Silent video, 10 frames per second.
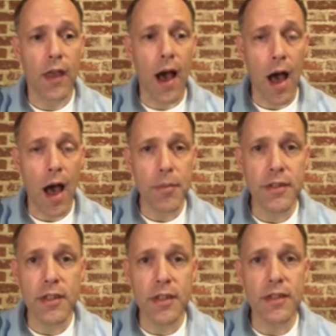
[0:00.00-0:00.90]
The
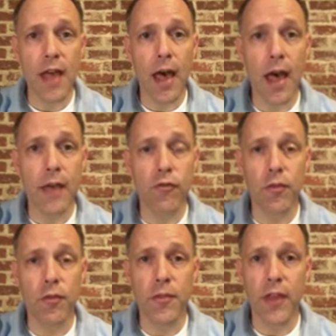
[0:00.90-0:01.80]
opposite
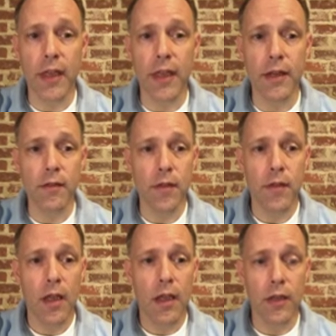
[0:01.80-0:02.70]
side from
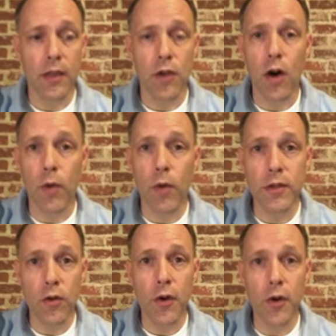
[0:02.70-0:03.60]
theta is
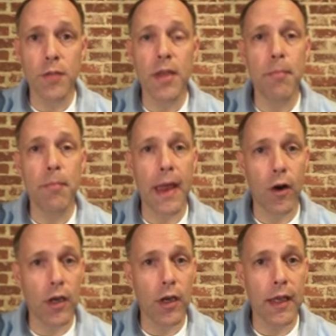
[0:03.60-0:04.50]
always going to be
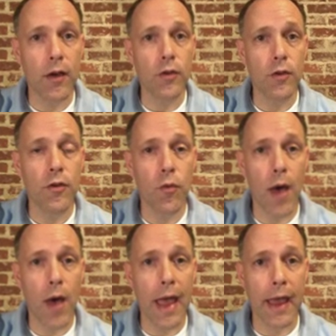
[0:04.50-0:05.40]
parallel
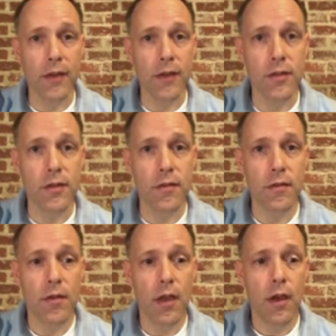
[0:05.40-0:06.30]
to the
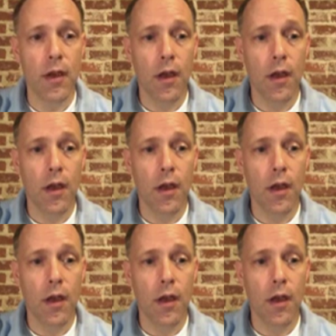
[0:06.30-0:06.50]
y-axis.